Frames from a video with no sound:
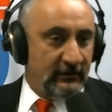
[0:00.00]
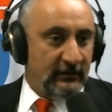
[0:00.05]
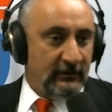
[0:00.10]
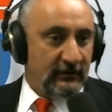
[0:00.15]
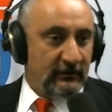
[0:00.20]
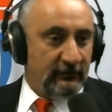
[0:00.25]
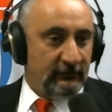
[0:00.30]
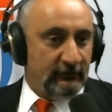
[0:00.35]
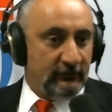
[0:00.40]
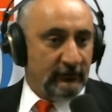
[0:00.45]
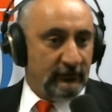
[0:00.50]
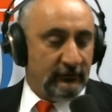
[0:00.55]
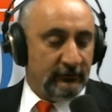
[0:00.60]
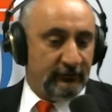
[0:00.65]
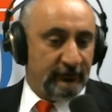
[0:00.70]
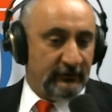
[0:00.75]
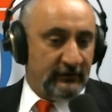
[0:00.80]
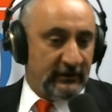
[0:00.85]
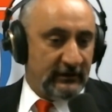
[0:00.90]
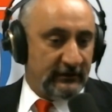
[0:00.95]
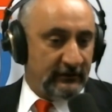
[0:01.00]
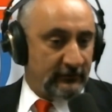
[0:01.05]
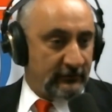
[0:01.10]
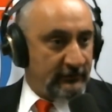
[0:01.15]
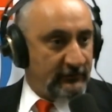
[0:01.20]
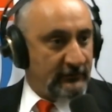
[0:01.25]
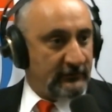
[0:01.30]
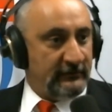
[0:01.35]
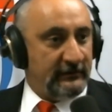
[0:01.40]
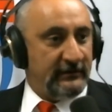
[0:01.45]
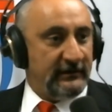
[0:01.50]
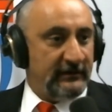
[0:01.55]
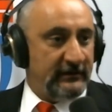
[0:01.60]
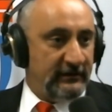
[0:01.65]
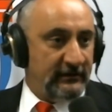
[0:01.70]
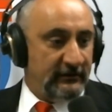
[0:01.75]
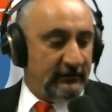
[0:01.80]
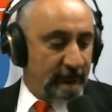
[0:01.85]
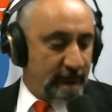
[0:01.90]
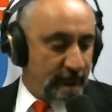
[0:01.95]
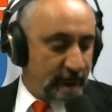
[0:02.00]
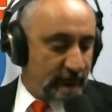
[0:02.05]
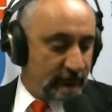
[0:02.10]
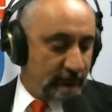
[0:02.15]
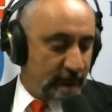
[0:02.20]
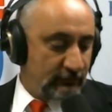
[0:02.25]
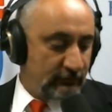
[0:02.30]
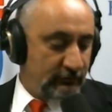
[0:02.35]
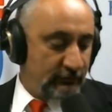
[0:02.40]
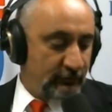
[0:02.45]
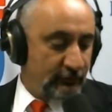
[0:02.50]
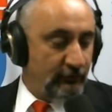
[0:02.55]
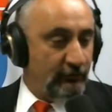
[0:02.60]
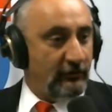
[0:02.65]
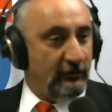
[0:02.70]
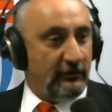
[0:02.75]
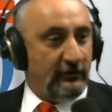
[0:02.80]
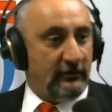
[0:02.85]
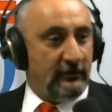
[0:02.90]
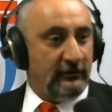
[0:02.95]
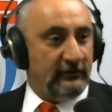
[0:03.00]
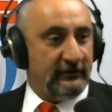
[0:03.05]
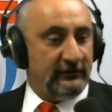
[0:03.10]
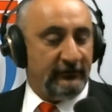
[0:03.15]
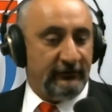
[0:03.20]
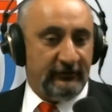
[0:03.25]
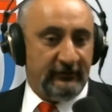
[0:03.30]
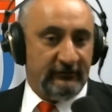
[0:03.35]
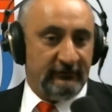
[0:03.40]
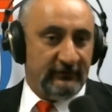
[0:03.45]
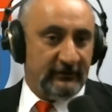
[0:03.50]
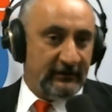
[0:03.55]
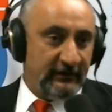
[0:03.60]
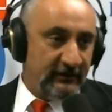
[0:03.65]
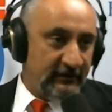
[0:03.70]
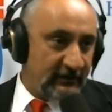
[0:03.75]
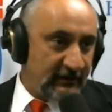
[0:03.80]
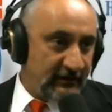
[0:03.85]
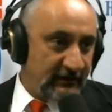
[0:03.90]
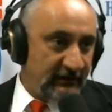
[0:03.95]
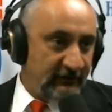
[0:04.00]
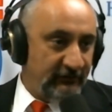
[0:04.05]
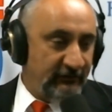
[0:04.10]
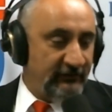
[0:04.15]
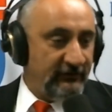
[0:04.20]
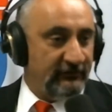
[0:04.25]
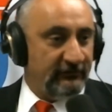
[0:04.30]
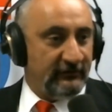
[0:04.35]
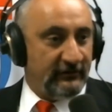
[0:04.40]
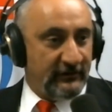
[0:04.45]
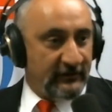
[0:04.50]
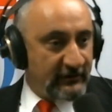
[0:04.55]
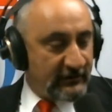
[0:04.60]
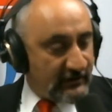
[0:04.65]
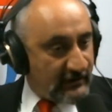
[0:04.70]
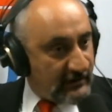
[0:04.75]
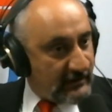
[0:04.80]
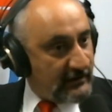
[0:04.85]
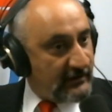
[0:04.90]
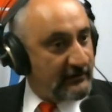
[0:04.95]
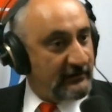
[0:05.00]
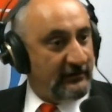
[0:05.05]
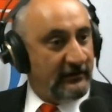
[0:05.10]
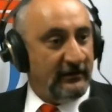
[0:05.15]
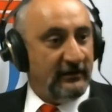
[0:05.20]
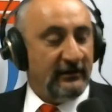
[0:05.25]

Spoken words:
So she'll hire a young lady who you call, and she's very nice. She's very kind.